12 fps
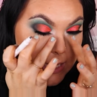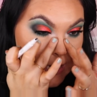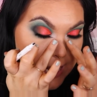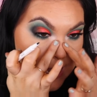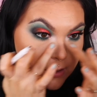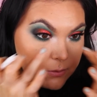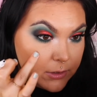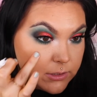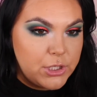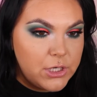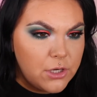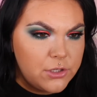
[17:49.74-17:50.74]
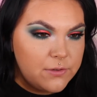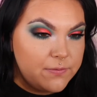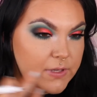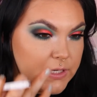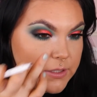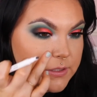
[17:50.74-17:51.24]
it out or put it on your
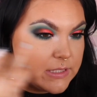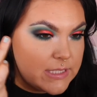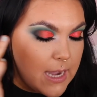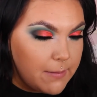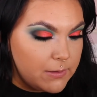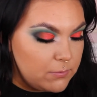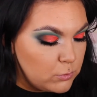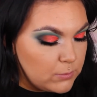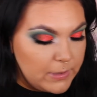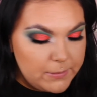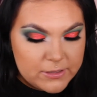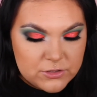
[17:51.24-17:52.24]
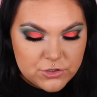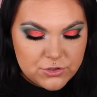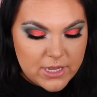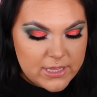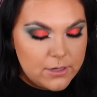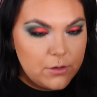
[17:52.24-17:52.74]
finger and dab it. Well, maybe I should
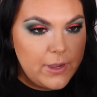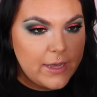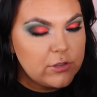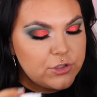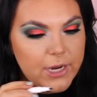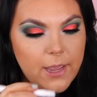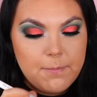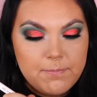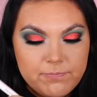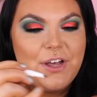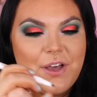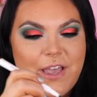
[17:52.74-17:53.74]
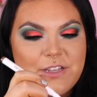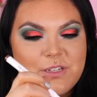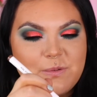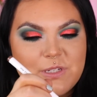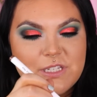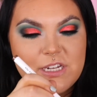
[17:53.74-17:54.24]
try that. Okay, I'll try it. Okay,
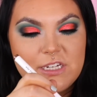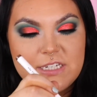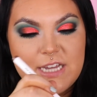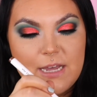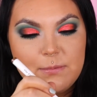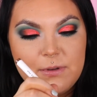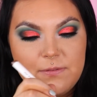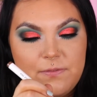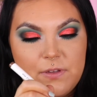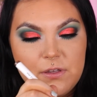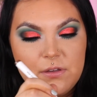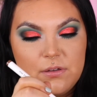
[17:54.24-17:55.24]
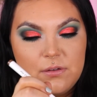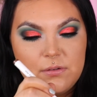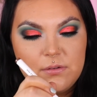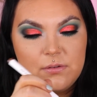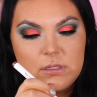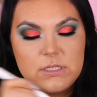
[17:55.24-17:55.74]
so I'm just gonna dab a
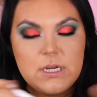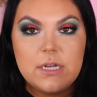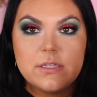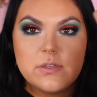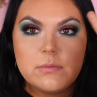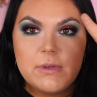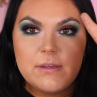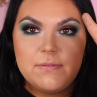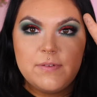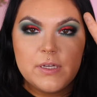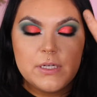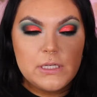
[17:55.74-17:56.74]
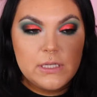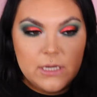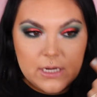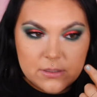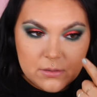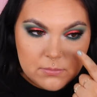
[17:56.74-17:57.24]
few dots on my finger
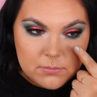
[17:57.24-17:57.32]
and